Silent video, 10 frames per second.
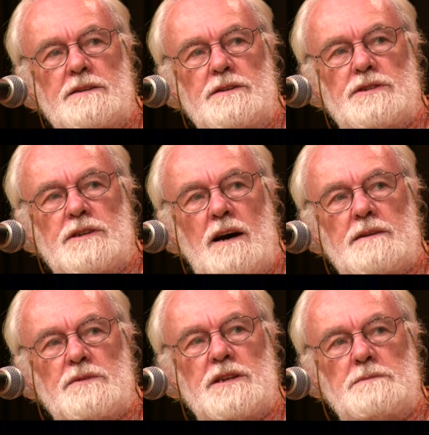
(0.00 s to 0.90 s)
Do you start
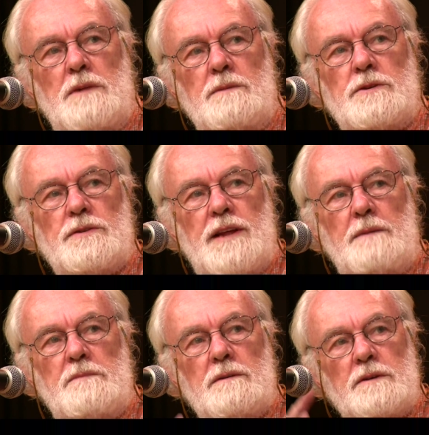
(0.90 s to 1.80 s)
at this moment or
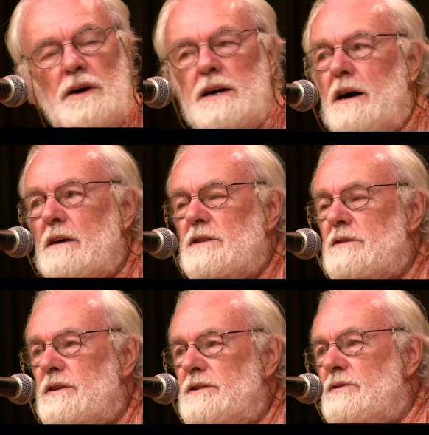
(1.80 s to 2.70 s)
that moment? My
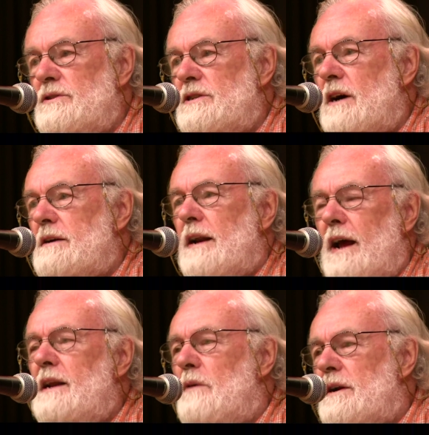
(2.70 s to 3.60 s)
answer is you can start at
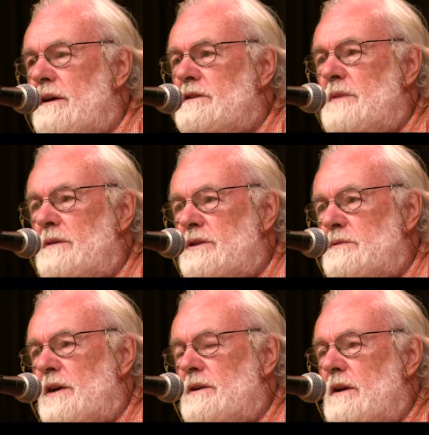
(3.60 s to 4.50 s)
any one of those moments
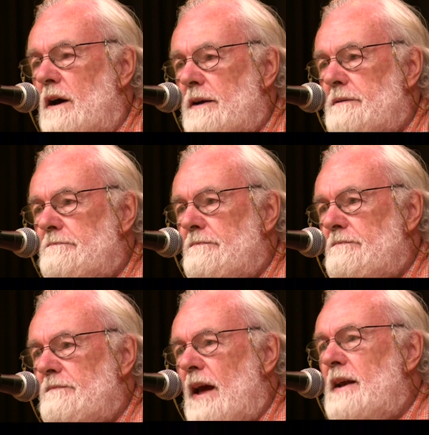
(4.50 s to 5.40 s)
where you like,
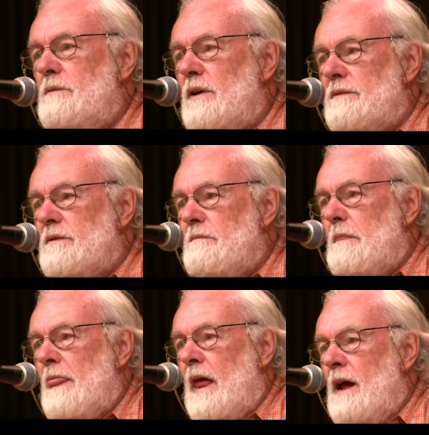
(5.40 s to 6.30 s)
any one of them.
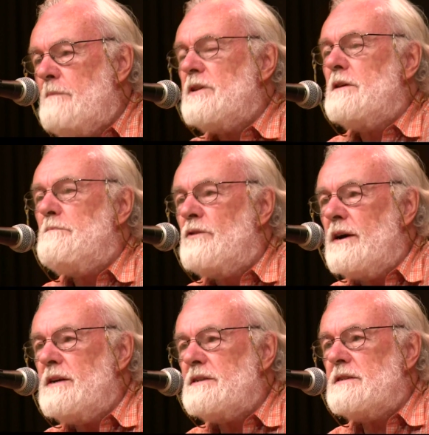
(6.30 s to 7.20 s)
But the
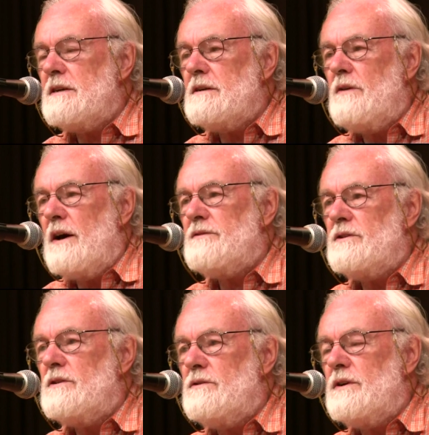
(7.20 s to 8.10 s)
greatest thing you have to
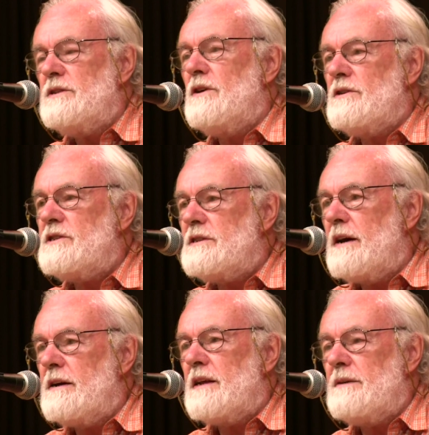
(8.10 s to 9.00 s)
do is not
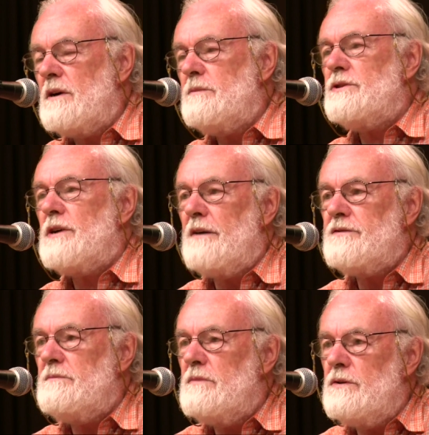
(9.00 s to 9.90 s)
stay at that moment. You
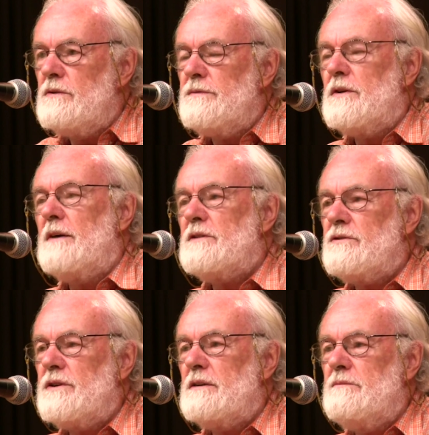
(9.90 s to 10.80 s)
have to move. You have to
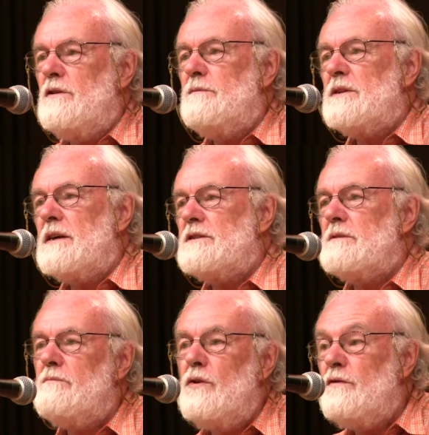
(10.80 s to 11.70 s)
create a movement that is a
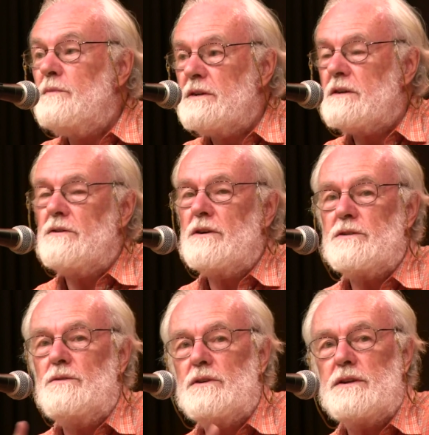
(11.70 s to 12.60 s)
movement across
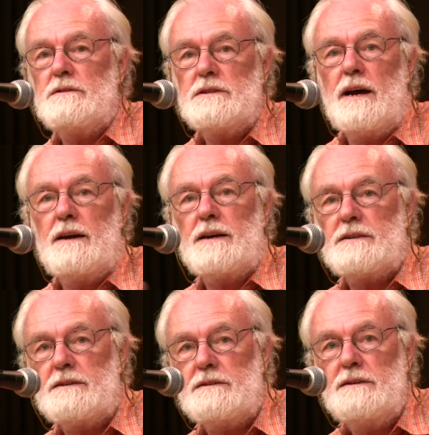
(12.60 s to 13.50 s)
all of those
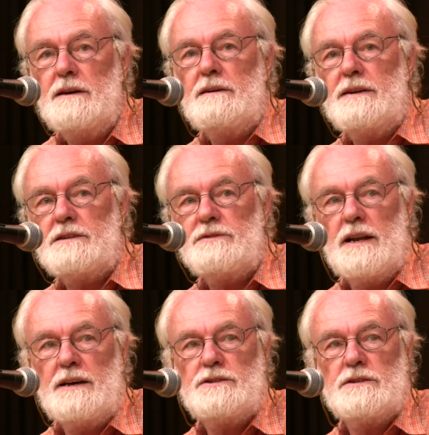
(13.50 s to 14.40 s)
dialectical
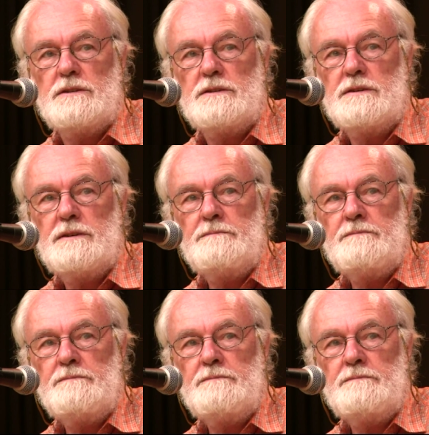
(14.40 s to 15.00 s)
interrelations.